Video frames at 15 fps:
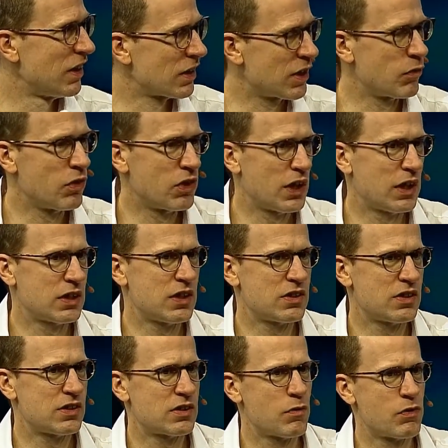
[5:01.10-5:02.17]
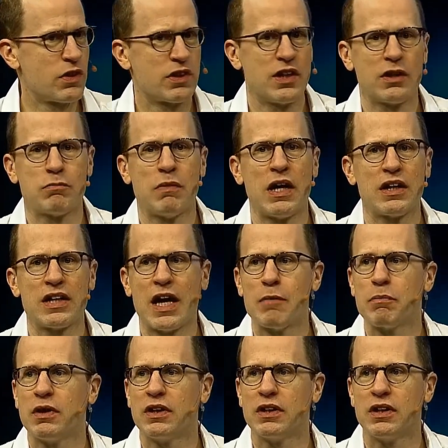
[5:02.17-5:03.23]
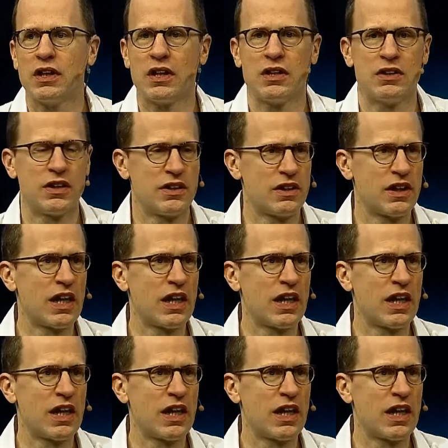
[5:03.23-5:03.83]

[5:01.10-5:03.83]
given that this is something that might happen in, in the